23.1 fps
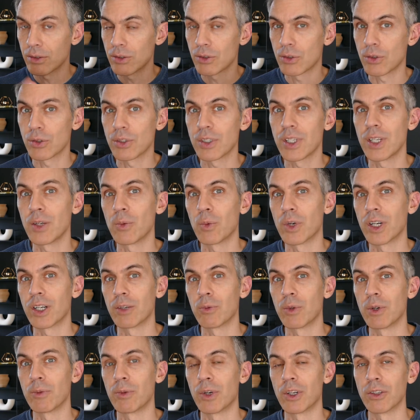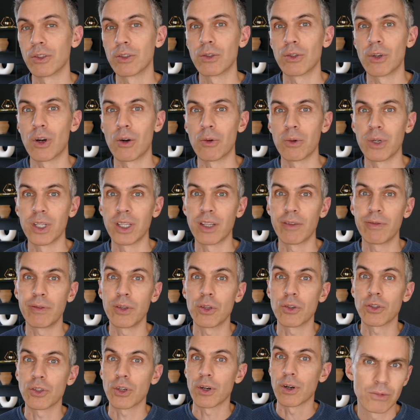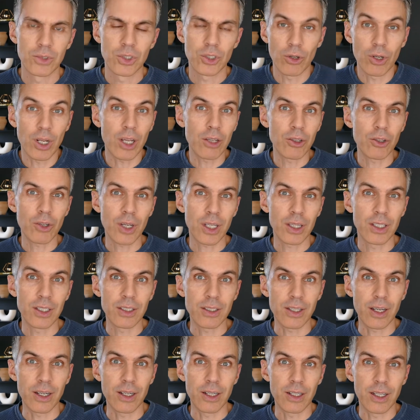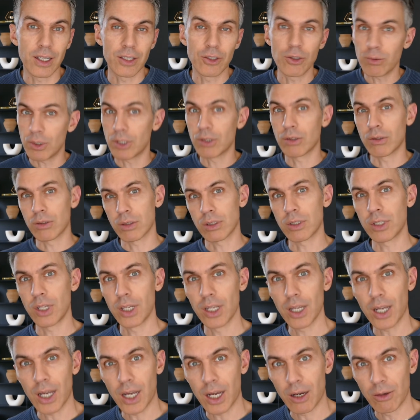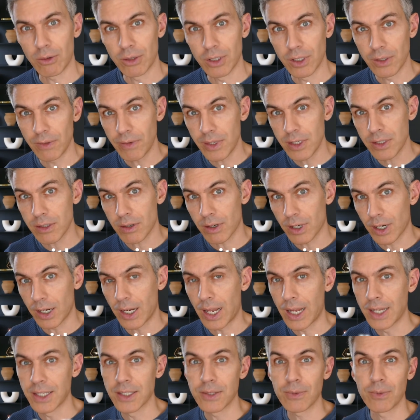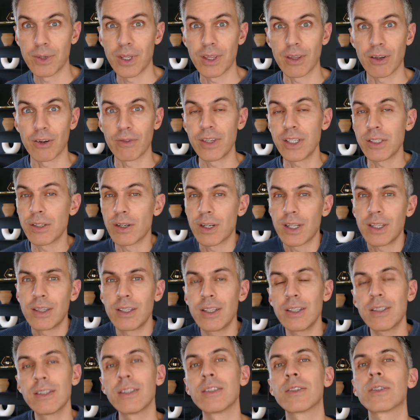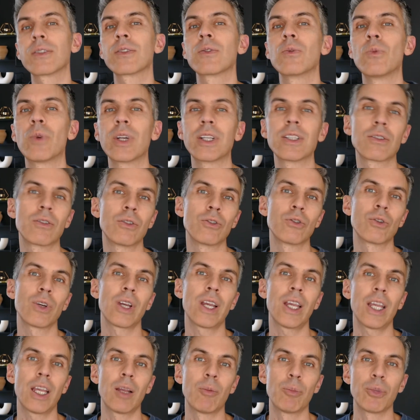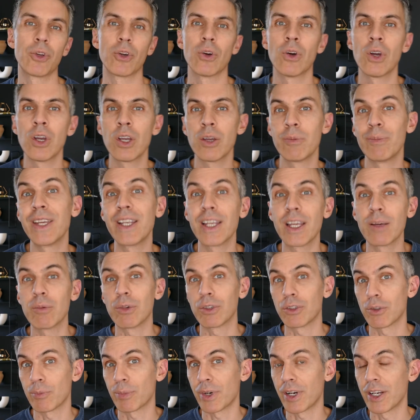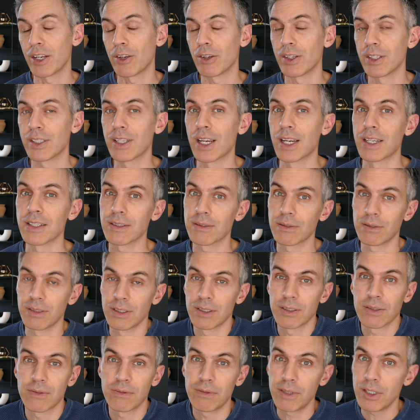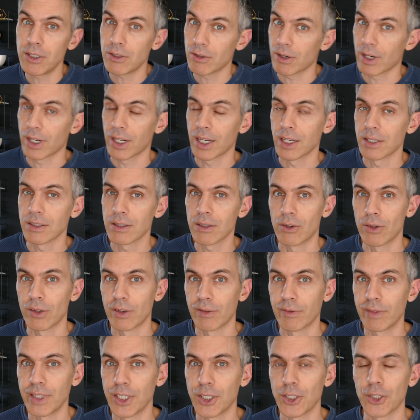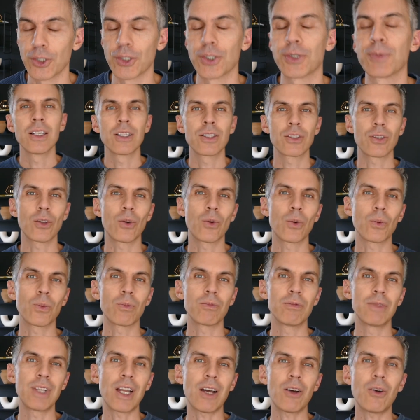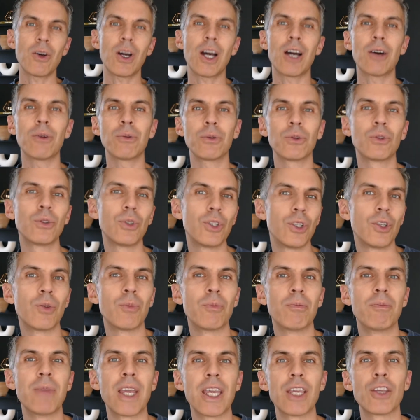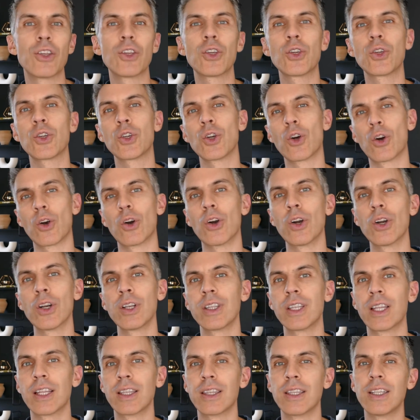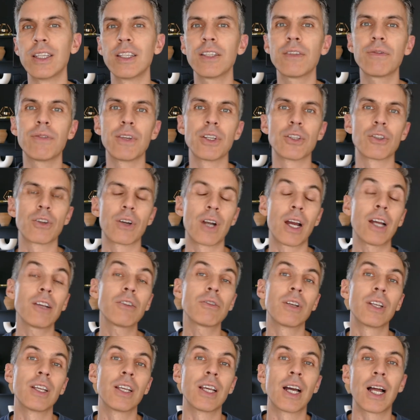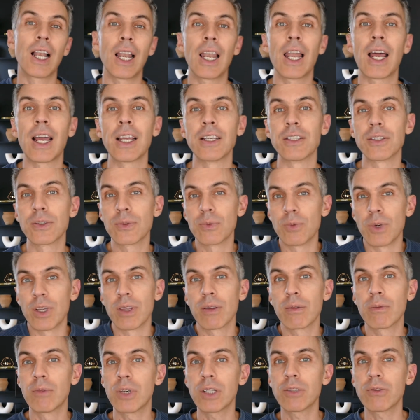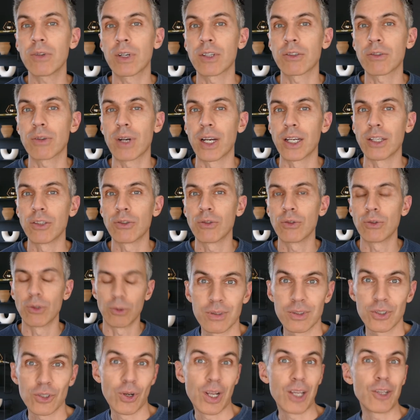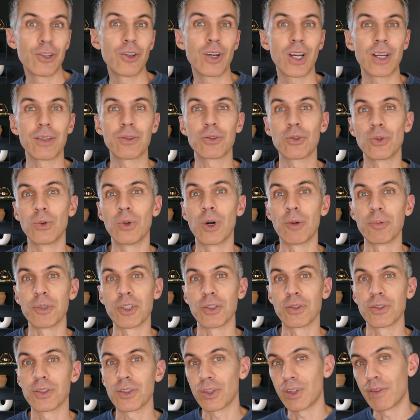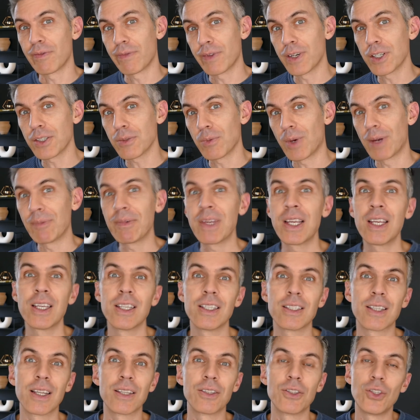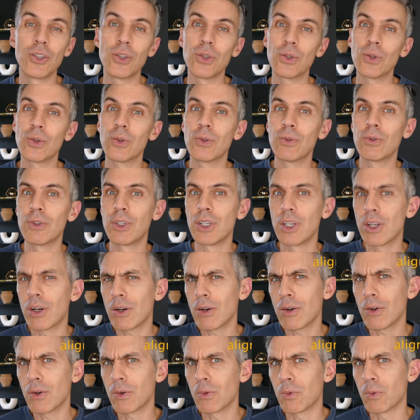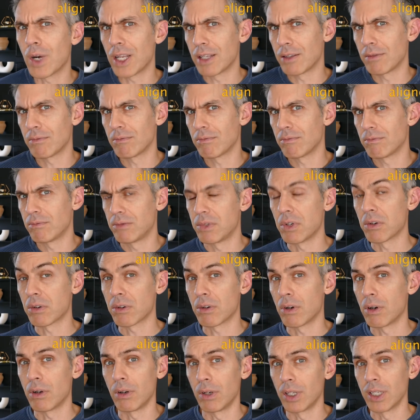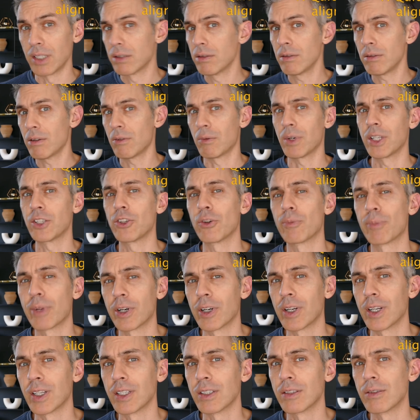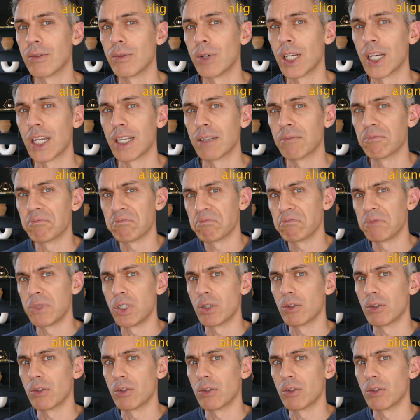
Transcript: to see where we want to go in the future. So now you have decided that you want to see how this feature aligns with our vision and this is what is going to help you being able to prioritize this feature against other features. So now how do you make sure that this feature actually aligns with what you are trying to do? So now you have two options. So the first one is that you know what your goal is, you know what your product is doing and you